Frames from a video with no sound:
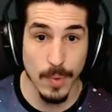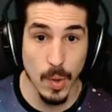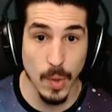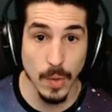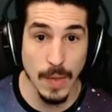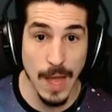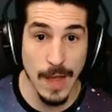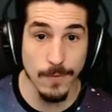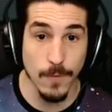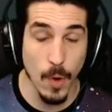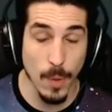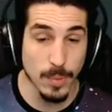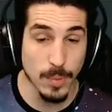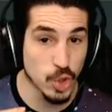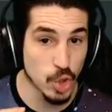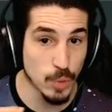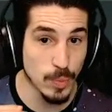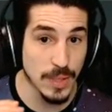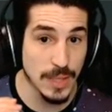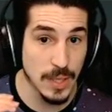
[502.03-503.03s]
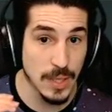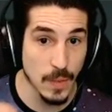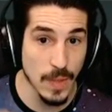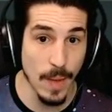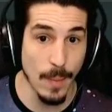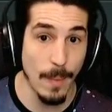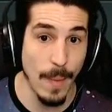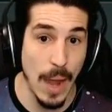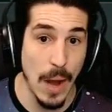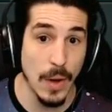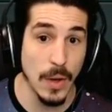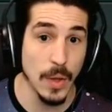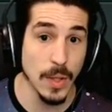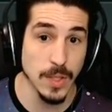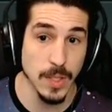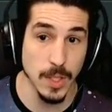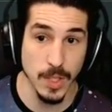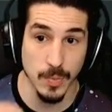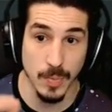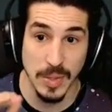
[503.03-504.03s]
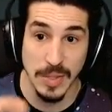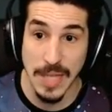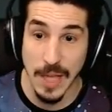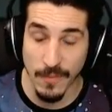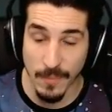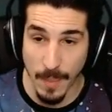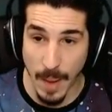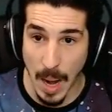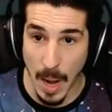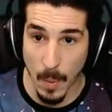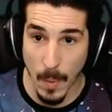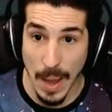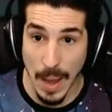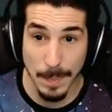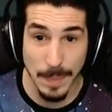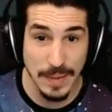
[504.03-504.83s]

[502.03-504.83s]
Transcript: Ball, Life Orb should be killing that Marowak unless it's a Spadef Marowak.